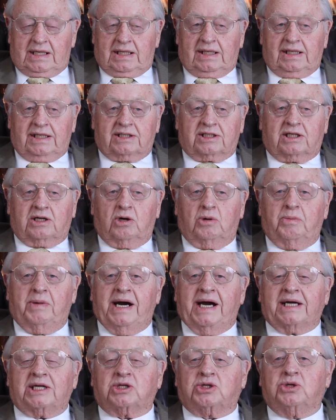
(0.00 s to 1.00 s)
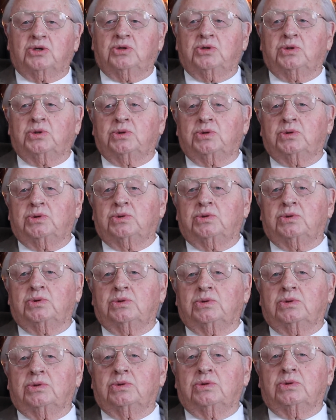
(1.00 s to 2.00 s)
Let's go back to
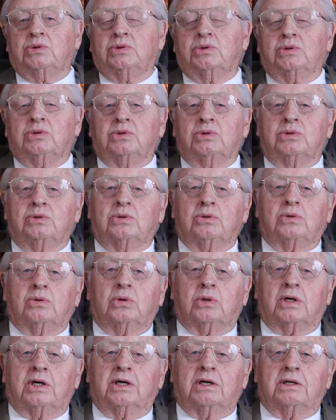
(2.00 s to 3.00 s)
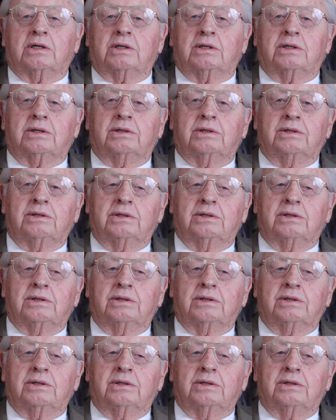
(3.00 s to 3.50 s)
where